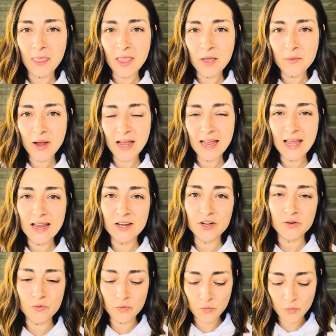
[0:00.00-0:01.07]
right?
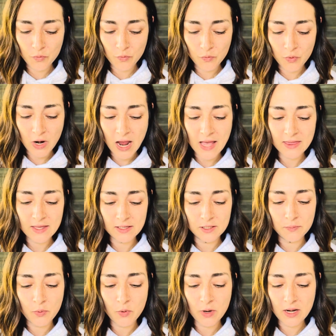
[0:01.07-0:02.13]
And we're at
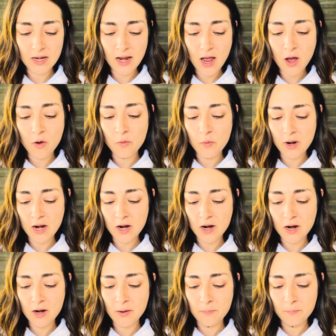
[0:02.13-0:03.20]
this point now
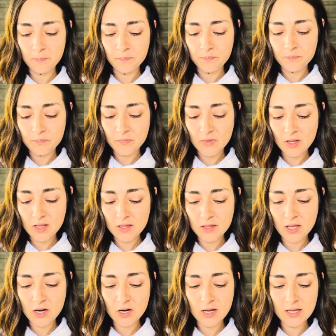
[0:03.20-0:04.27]
where
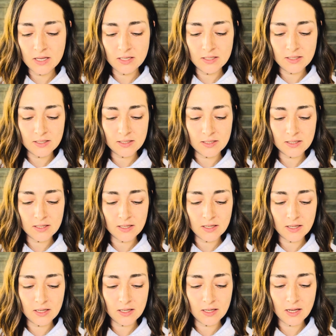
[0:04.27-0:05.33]
there is,
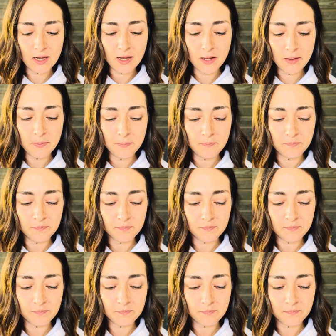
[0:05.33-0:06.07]
I'm